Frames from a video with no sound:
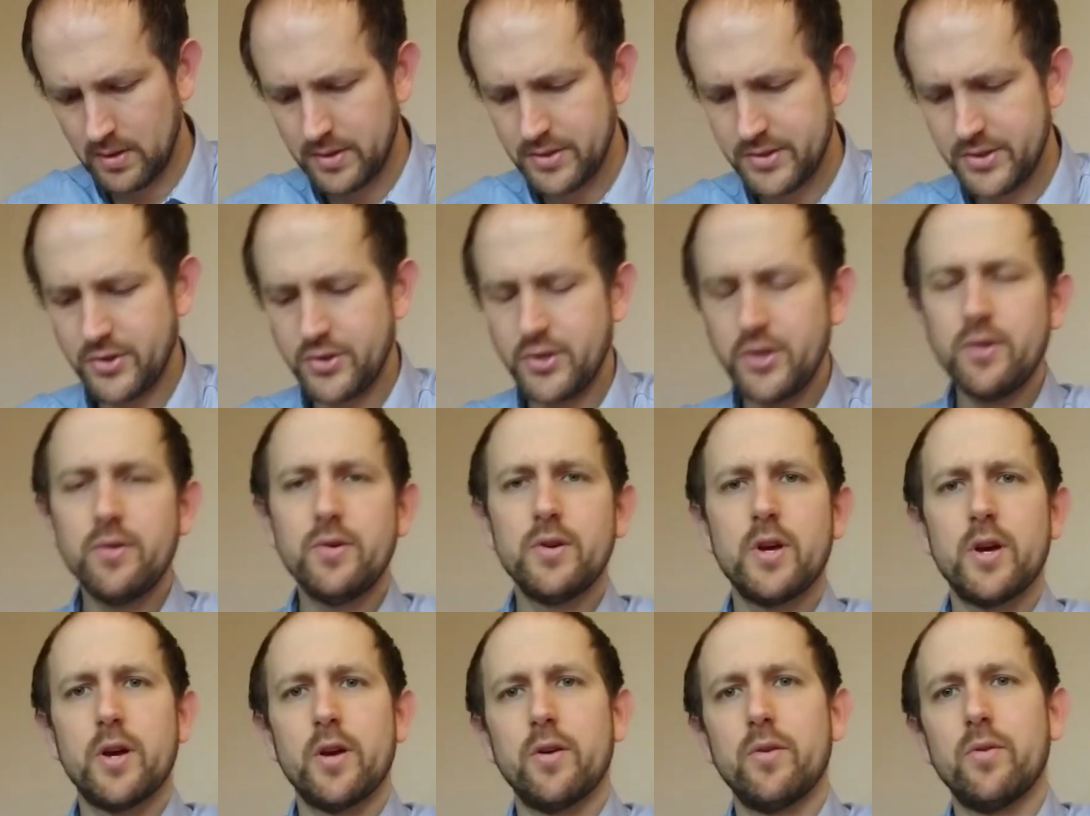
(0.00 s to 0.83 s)
So, do you
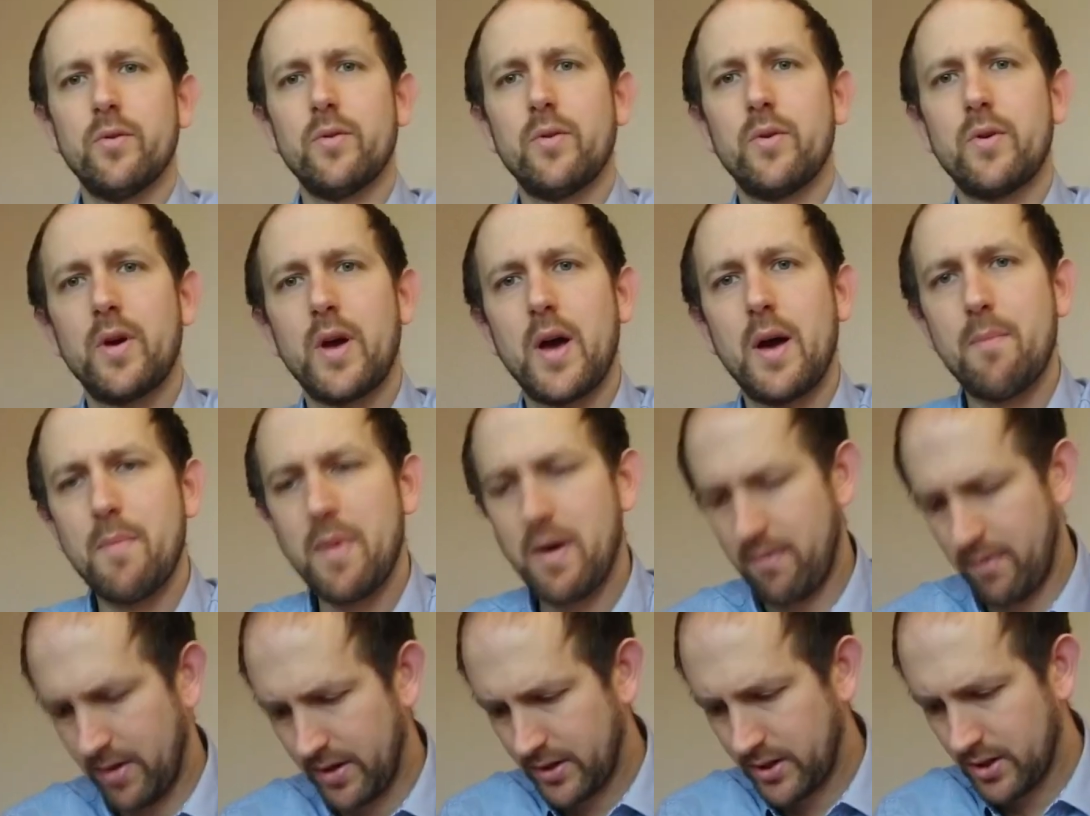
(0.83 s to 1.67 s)
know a
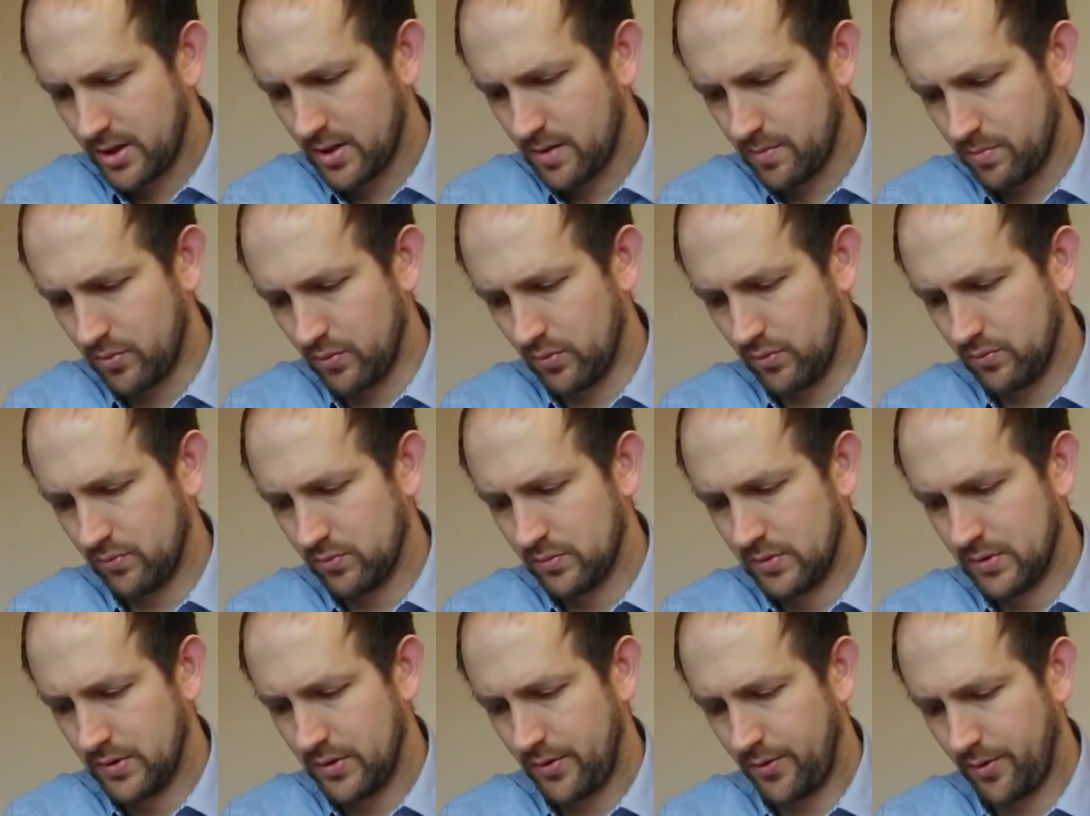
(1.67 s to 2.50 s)
married couple
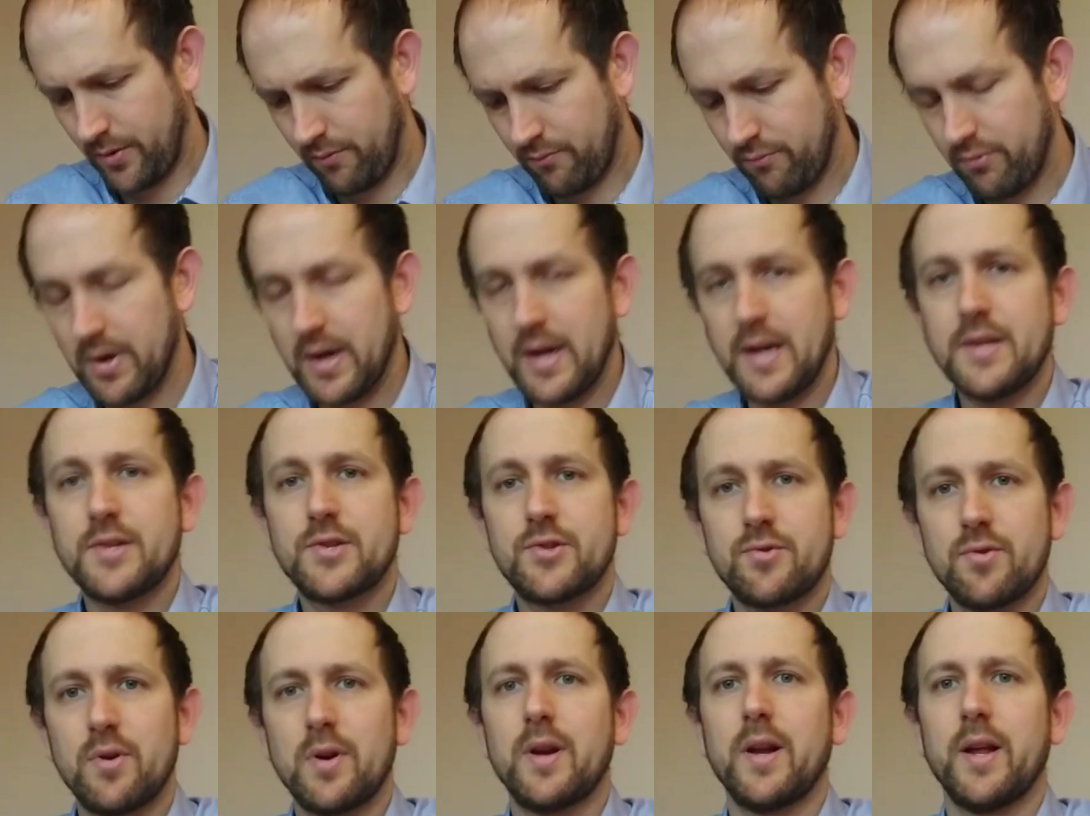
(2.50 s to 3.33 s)
who are really
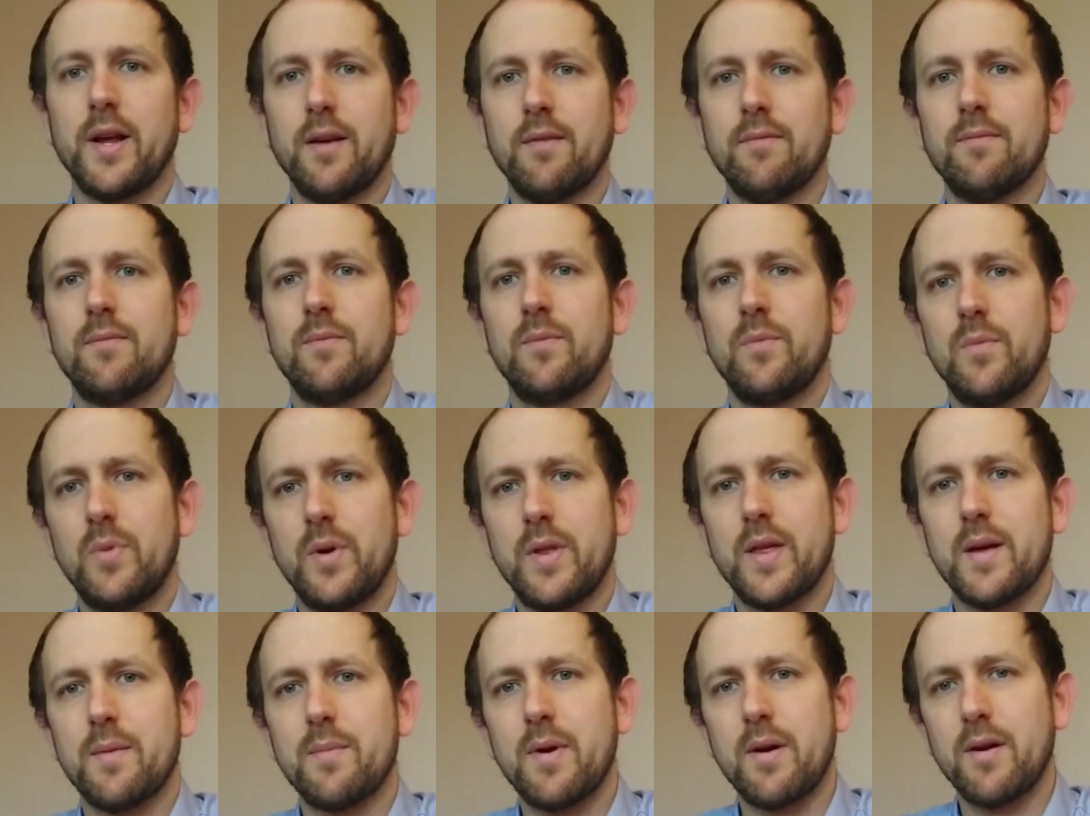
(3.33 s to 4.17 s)
struggling
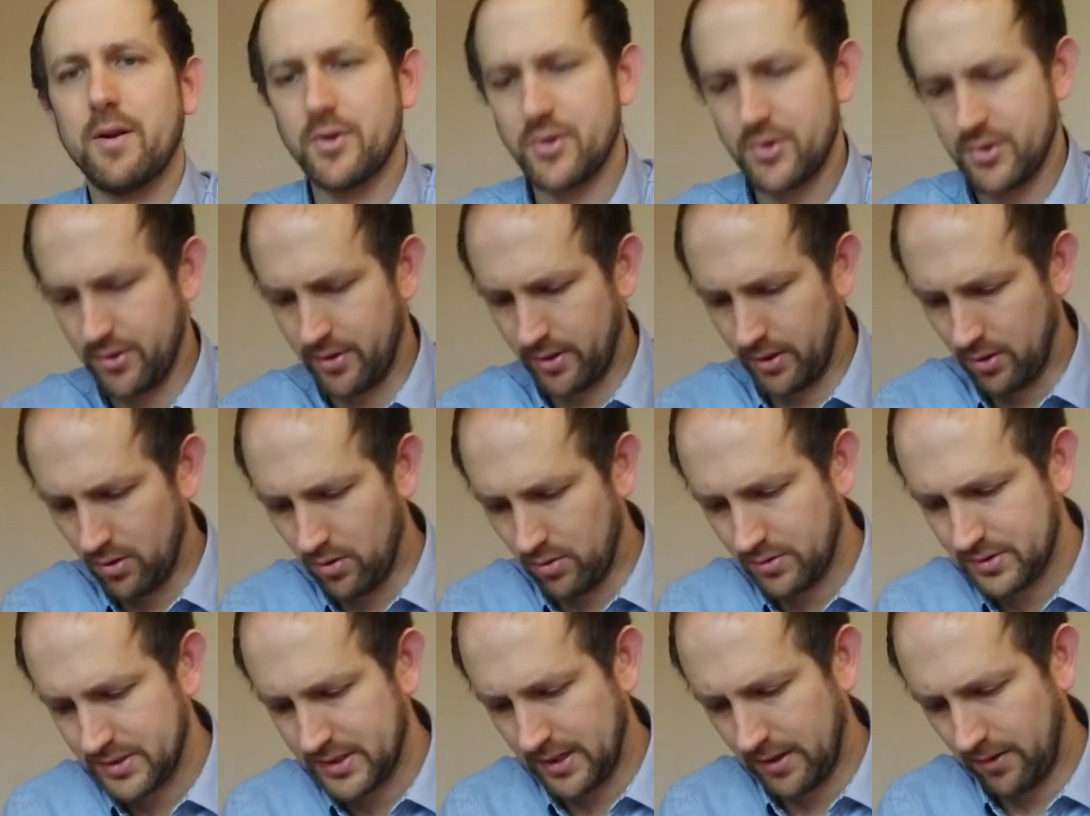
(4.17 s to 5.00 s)
with their marriage during
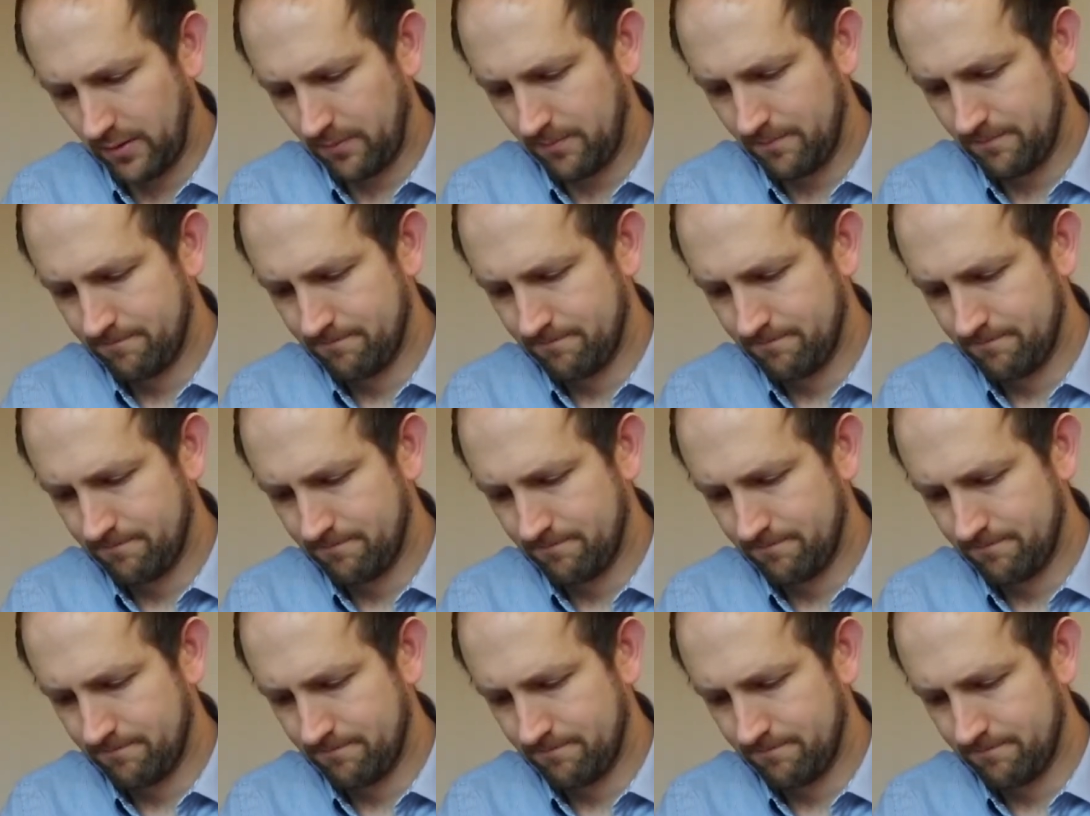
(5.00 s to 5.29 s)
lockdown?